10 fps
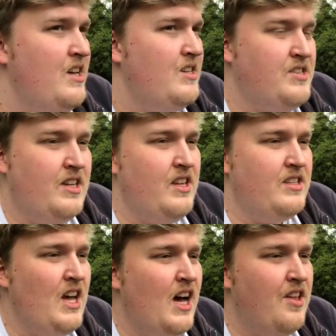sing
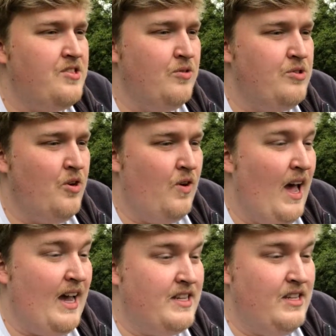and dance or
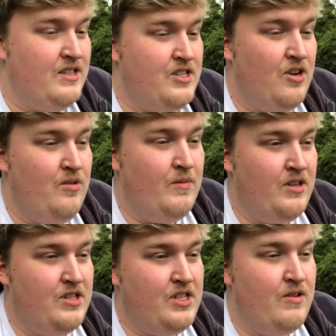act in so
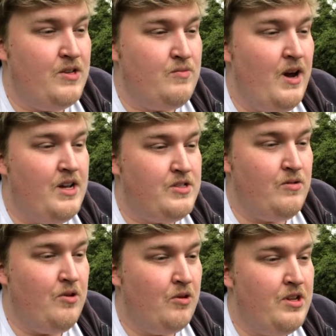many serious ways to
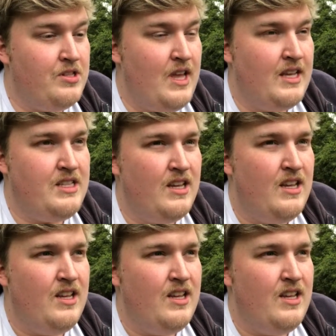an audience that